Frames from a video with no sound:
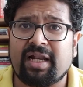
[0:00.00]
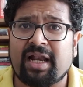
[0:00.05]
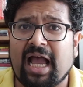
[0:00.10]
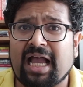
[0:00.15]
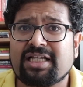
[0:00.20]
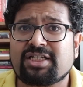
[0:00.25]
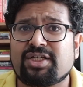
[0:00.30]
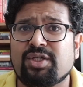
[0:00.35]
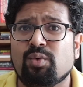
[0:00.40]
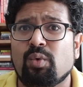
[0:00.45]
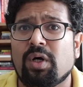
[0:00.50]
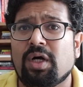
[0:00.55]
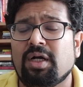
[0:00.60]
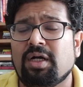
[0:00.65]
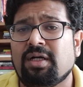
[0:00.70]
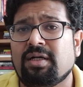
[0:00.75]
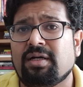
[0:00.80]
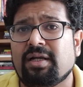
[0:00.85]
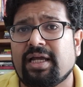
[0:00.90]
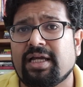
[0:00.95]
in
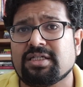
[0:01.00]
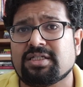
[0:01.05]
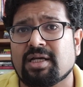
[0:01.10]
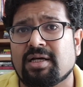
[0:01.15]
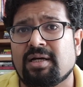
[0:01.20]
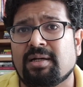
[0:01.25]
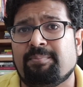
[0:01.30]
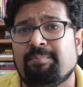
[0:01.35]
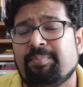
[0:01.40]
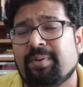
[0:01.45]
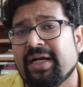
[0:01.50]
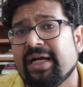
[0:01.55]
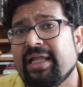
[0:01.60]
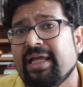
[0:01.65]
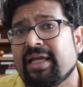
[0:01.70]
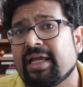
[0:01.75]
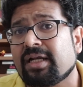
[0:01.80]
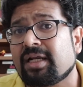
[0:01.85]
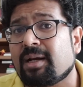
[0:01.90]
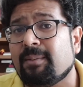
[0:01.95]
World, is a
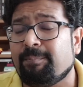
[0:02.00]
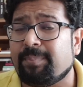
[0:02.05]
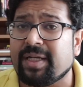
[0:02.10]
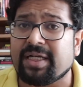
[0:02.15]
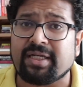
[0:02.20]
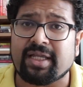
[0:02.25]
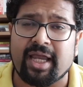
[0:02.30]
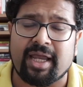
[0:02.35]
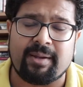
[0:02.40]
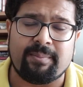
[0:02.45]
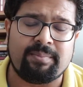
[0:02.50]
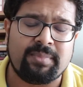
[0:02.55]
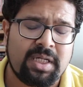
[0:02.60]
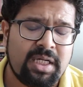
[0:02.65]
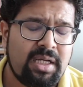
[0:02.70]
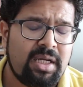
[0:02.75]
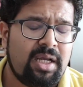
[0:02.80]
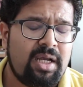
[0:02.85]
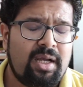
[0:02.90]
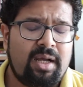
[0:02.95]
breeding and compete game.
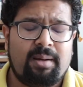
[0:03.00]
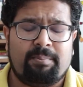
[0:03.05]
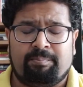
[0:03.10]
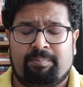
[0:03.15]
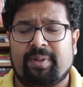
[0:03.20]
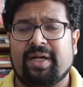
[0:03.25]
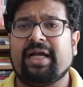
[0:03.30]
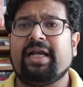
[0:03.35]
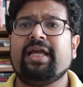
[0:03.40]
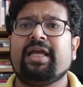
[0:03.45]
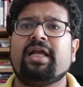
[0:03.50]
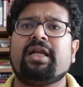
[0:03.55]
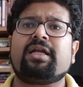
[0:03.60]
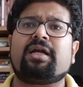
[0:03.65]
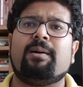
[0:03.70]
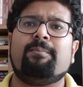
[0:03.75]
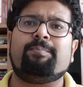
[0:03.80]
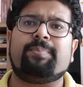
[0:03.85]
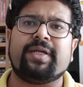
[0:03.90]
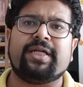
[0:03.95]
Breeding
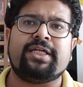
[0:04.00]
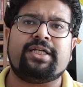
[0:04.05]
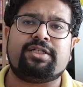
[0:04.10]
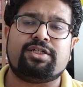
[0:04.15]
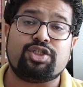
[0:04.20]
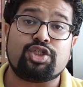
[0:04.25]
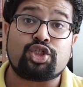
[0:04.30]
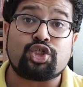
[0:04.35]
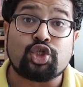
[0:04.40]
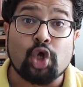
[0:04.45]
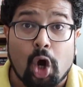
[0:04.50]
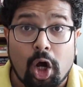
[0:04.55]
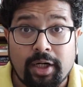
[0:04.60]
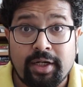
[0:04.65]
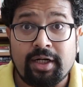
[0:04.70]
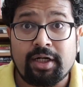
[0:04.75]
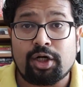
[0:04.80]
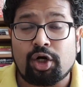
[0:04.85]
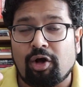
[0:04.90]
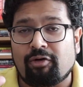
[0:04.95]
and compete
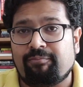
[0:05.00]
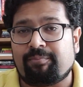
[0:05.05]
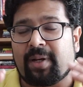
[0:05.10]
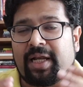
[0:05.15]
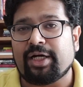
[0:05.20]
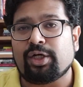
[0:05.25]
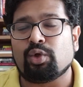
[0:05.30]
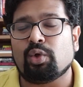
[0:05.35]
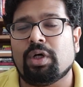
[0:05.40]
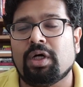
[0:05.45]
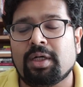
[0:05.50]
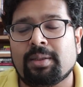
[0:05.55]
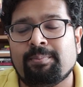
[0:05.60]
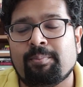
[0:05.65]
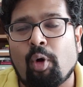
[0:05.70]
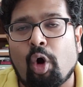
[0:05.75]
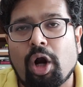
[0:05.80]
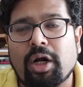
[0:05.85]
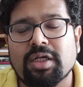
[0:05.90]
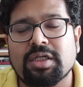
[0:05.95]
genre of play to earn
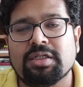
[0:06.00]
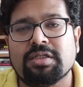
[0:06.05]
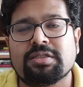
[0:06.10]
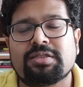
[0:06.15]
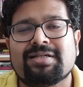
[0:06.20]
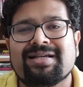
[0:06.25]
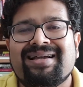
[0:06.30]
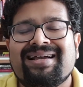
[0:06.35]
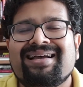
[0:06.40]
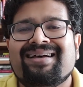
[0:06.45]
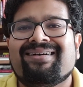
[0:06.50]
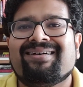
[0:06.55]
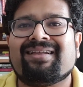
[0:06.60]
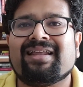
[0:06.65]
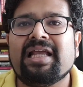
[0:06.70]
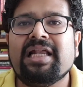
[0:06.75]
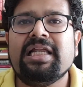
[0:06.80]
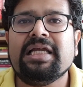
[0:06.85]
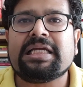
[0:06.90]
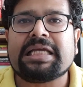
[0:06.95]
models
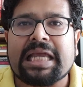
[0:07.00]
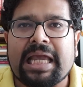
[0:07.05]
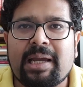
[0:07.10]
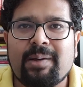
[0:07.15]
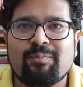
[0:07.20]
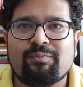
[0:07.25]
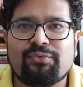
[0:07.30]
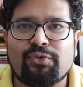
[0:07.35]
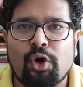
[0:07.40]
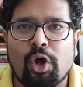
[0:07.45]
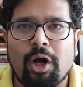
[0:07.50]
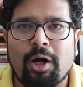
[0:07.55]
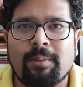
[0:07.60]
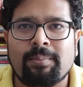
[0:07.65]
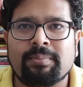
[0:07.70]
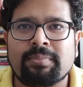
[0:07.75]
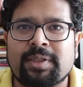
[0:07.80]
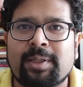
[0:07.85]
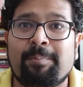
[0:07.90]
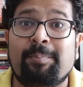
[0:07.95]
really came
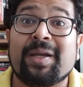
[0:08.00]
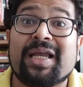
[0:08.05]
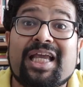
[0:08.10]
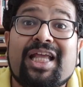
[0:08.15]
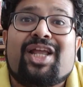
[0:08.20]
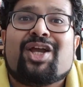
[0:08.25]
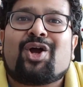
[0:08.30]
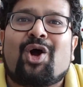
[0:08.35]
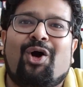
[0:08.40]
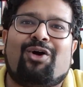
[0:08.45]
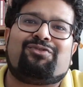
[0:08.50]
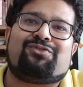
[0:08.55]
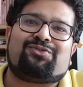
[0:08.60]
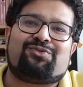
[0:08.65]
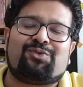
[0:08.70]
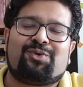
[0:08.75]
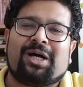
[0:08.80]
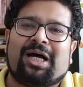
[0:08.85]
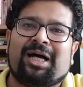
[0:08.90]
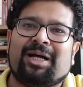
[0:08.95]
from the beginning of
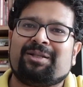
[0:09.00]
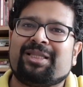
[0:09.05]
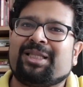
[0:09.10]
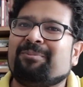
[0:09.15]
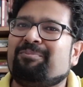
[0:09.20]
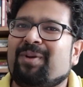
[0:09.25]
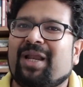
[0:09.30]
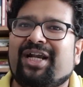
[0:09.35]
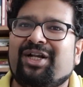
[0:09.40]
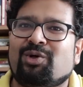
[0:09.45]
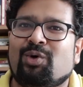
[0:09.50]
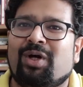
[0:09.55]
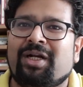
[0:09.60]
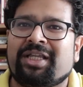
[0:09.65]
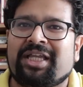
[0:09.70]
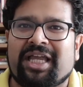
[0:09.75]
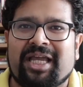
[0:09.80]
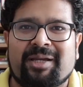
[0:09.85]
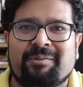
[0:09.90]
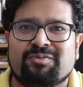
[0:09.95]
uh, the play to
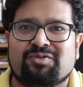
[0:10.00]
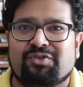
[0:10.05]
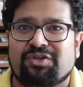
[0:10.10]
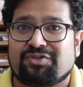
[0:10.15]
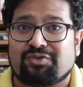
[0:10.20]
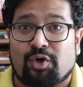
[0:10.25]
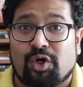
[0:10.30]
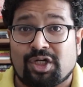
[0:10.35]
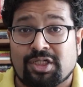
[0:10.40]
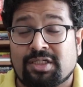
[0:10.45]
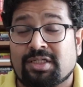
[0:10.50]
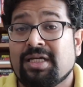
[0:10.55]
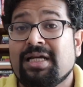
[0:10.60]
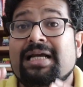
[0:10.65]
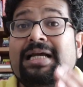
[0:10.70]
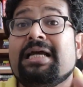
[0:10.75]
earn games, which was